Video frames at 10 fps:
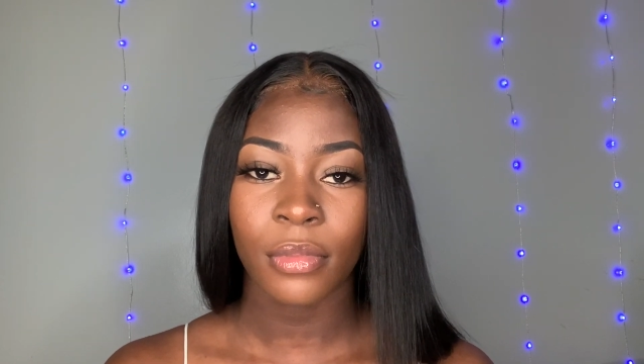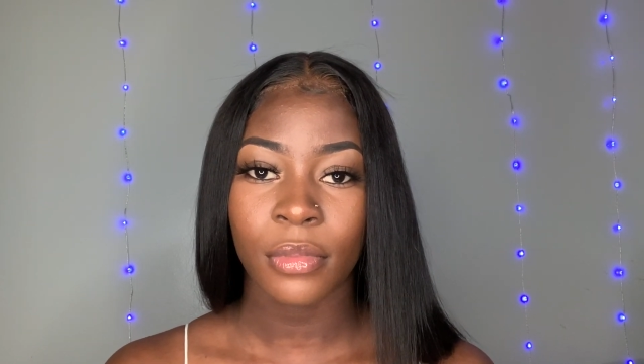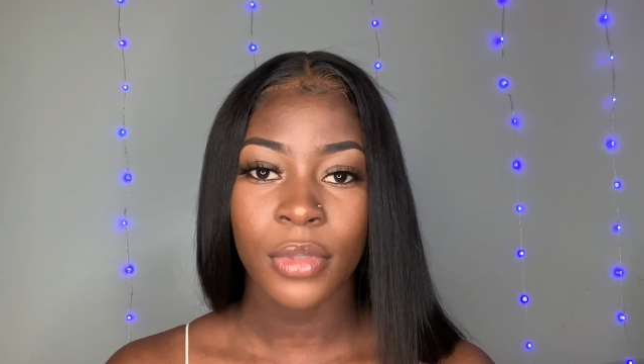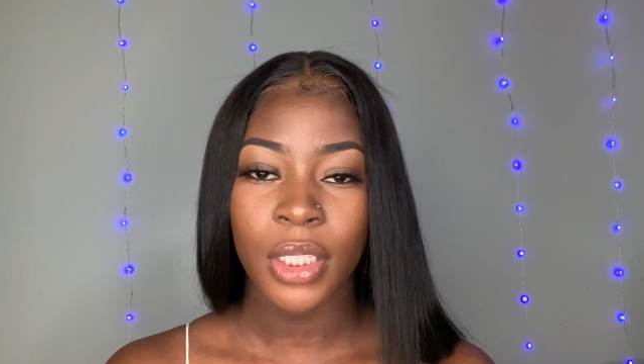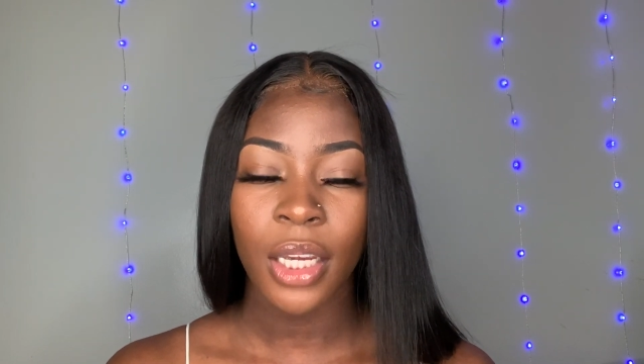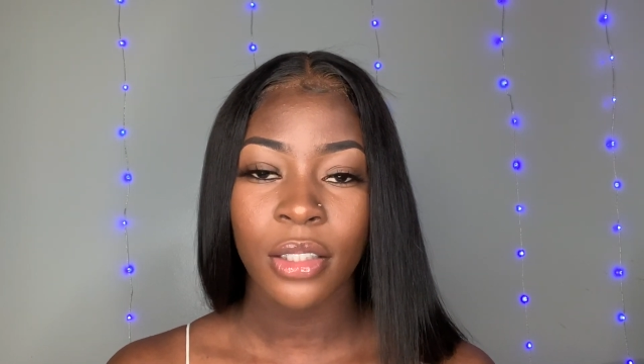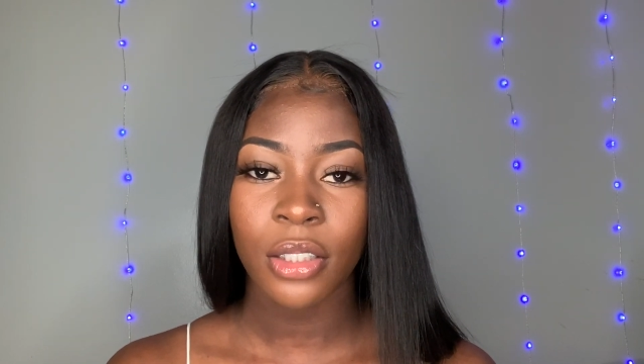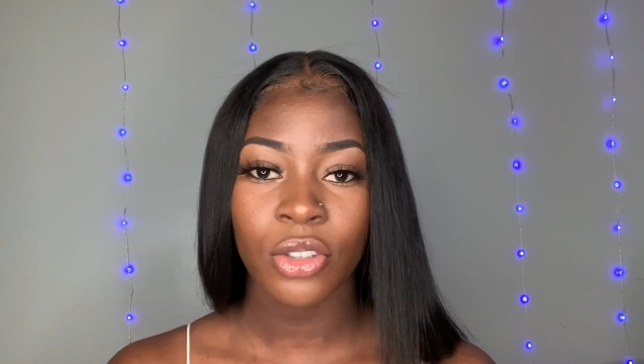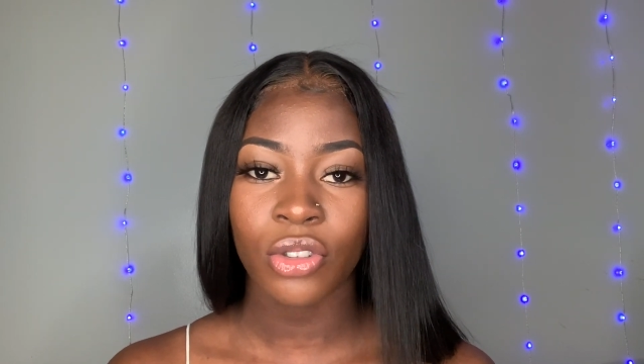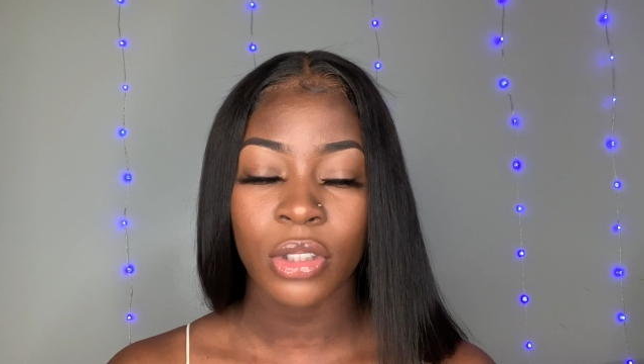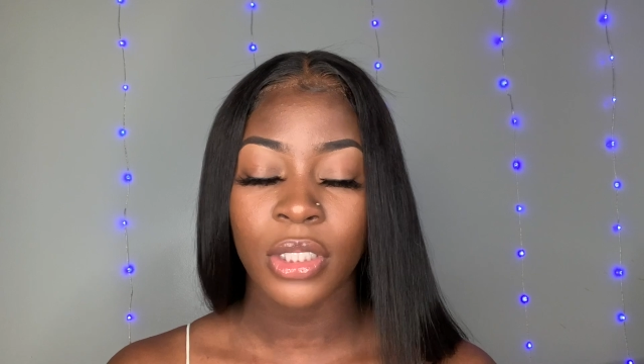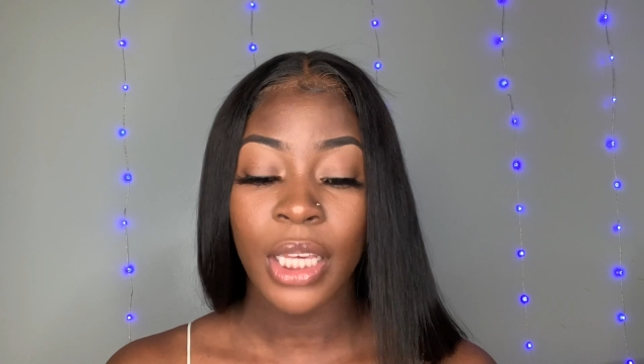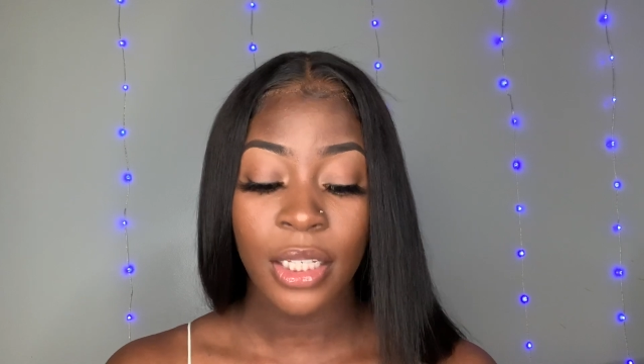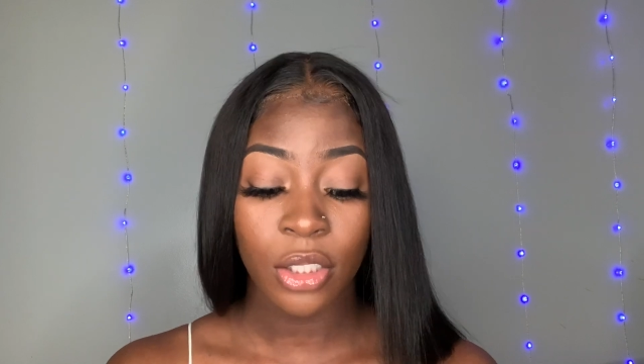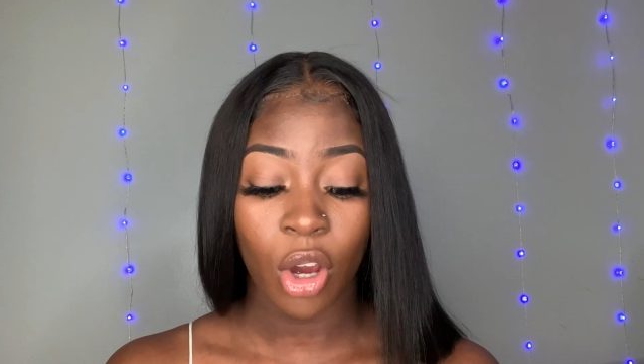sex
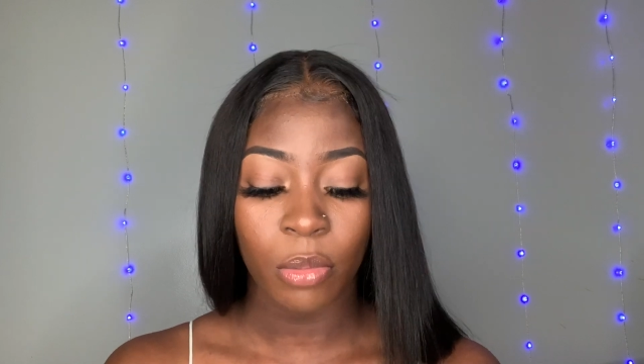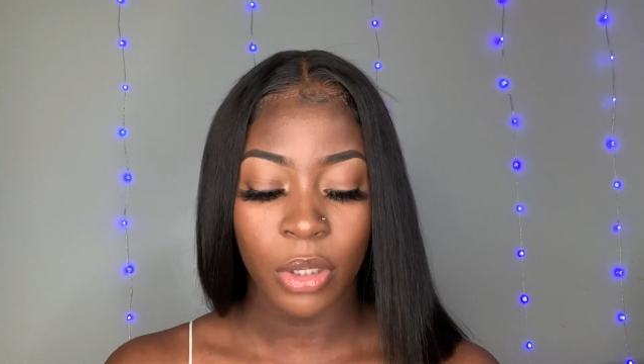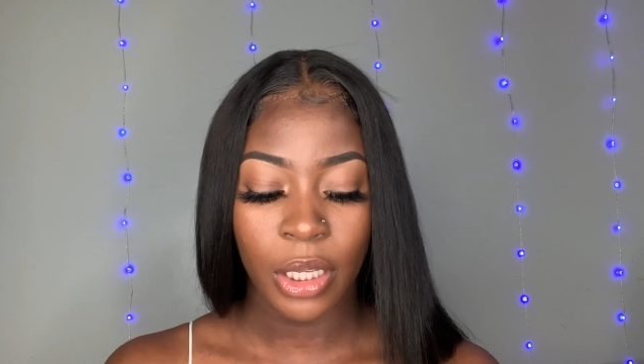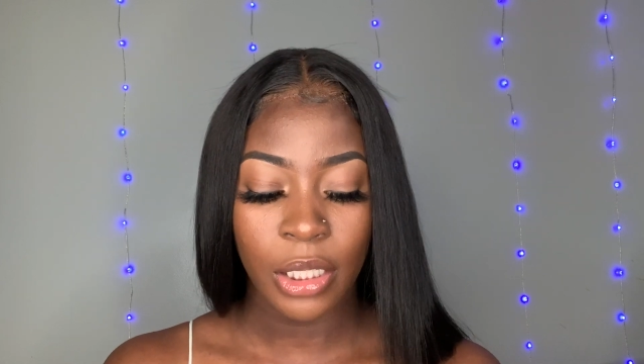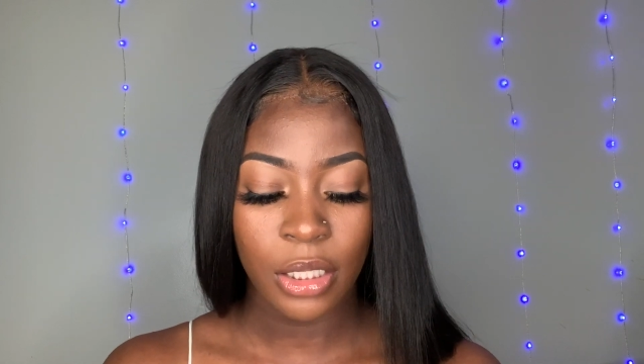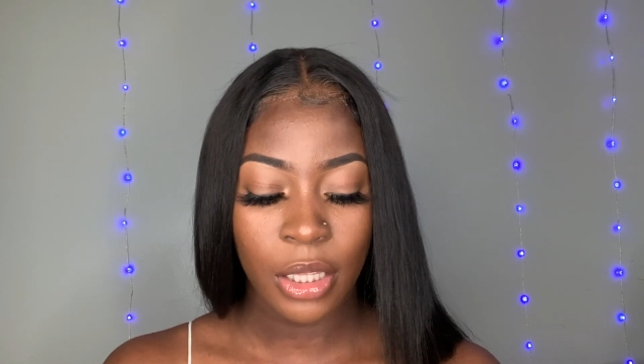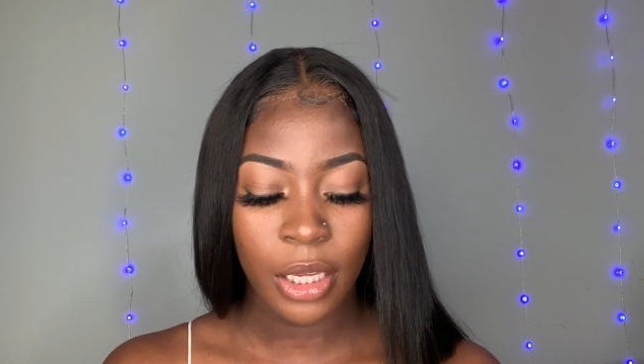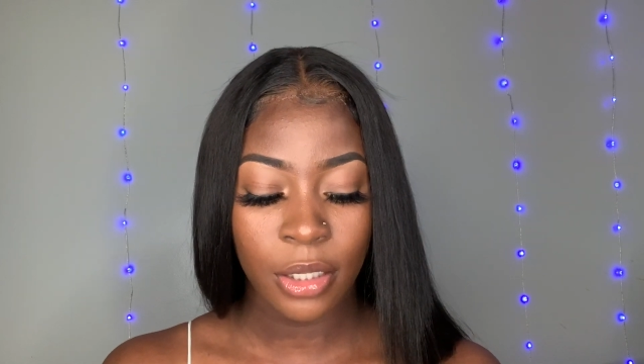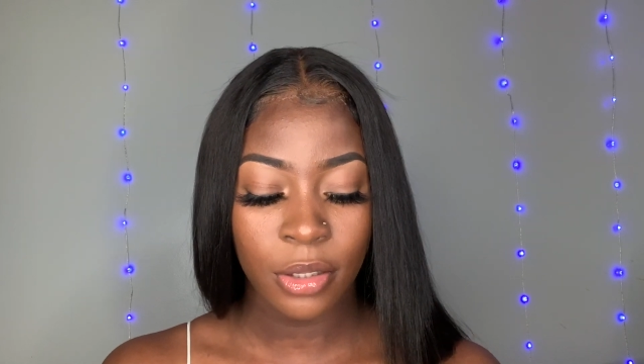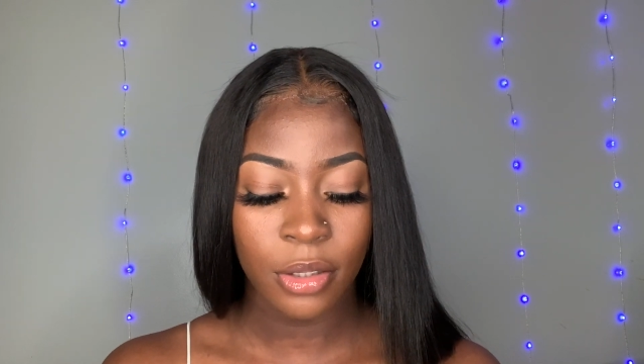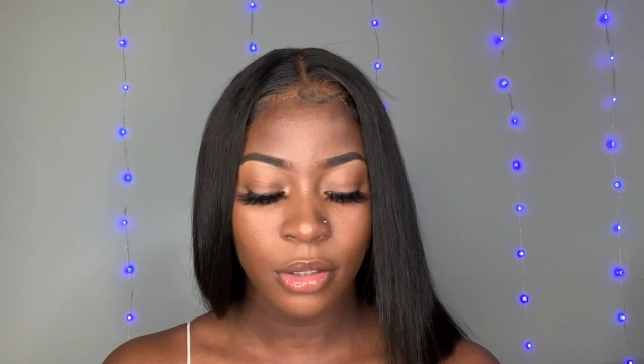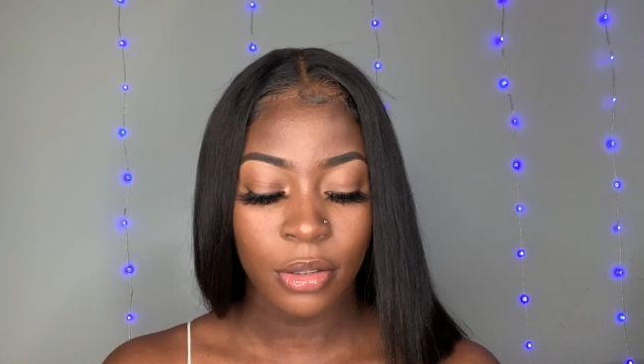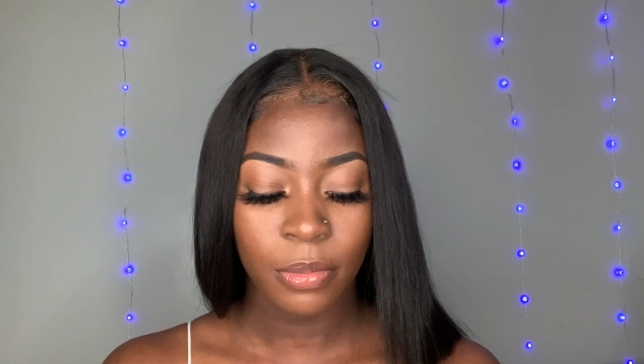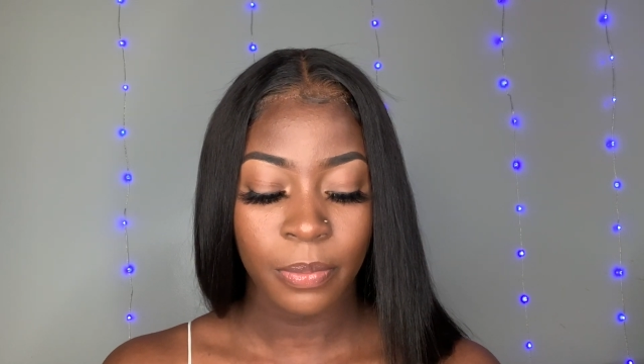complicates things,